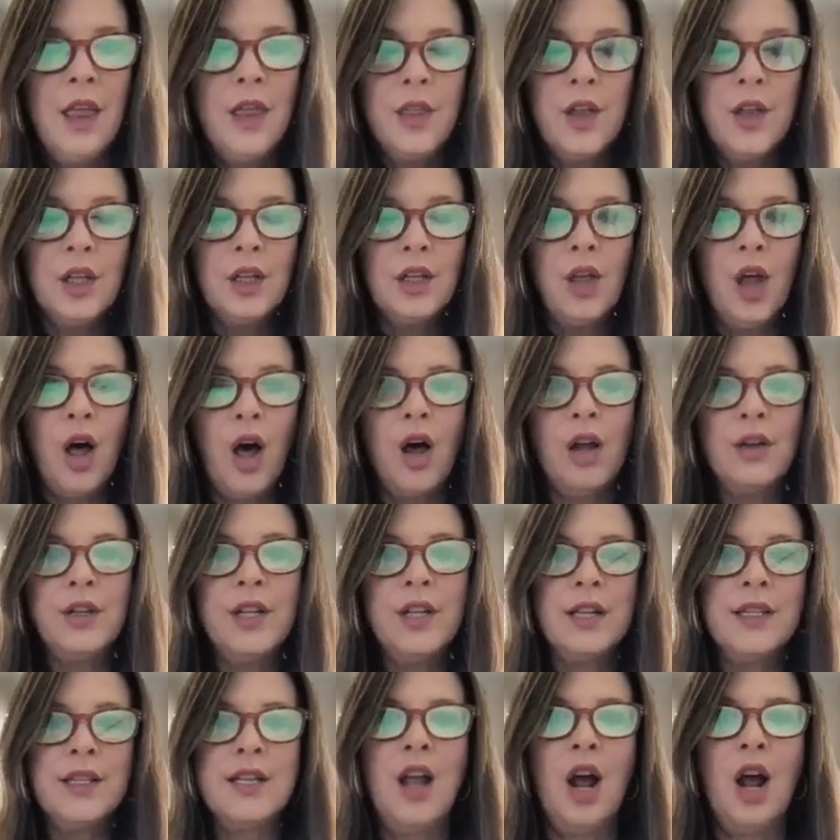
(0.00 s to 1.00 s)
the law
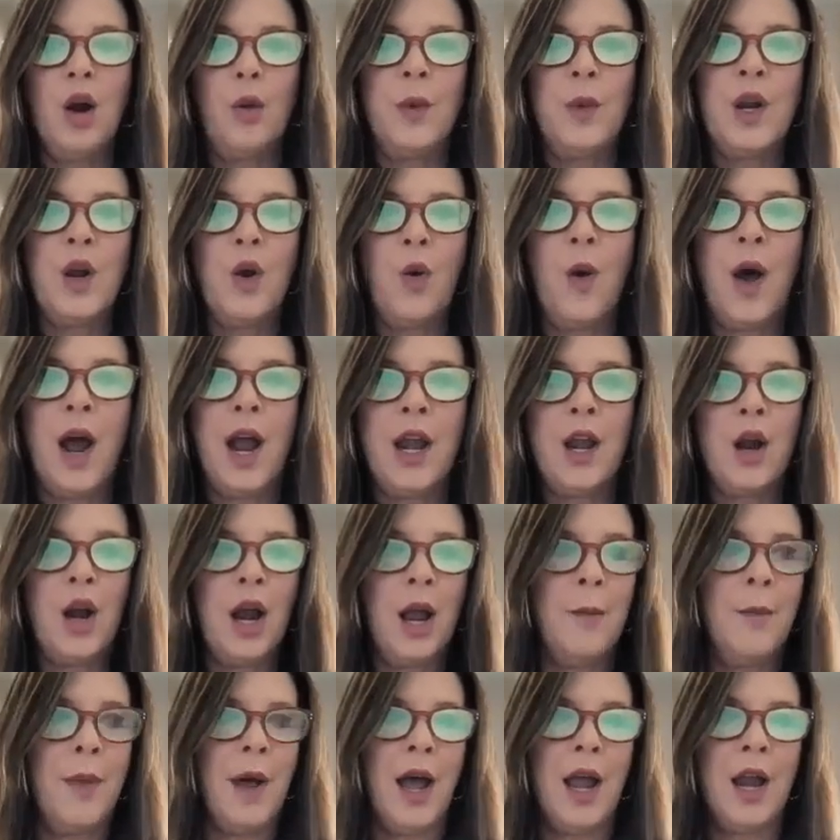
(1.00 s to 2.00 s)
does not require
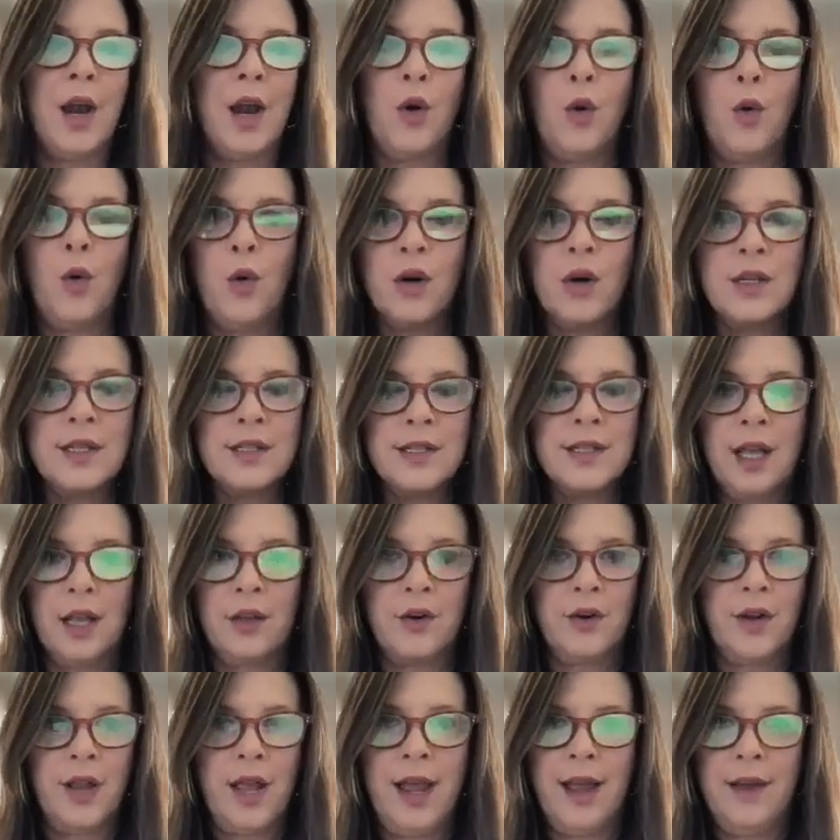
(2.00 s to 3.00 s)
a buyer or
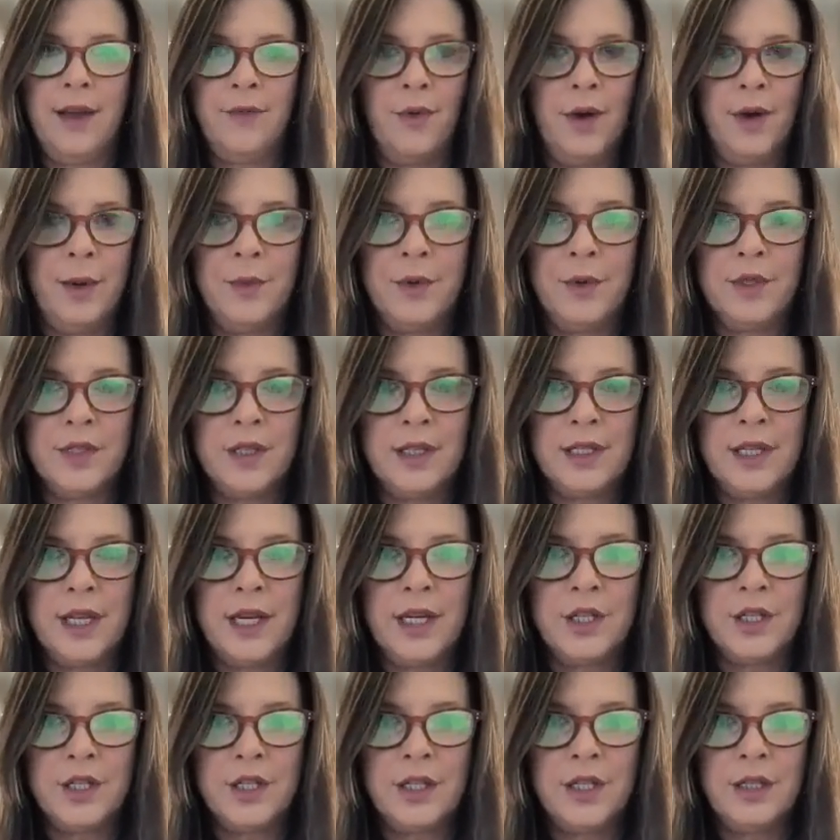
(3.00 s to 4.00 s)
seller to have
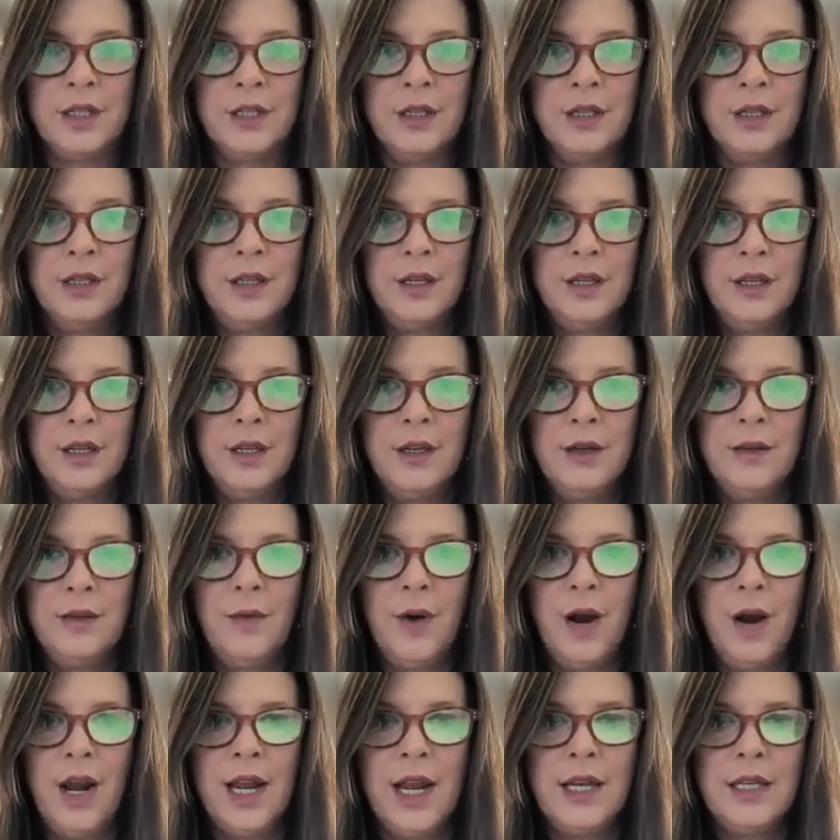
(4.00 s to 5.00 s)
representation,
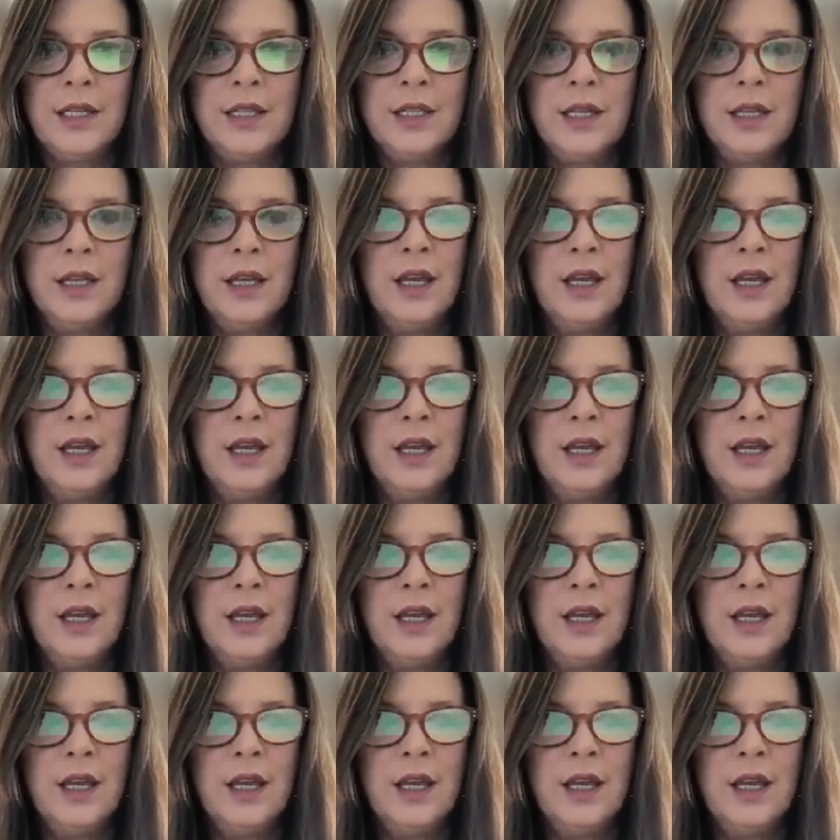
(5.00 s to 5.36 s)
right?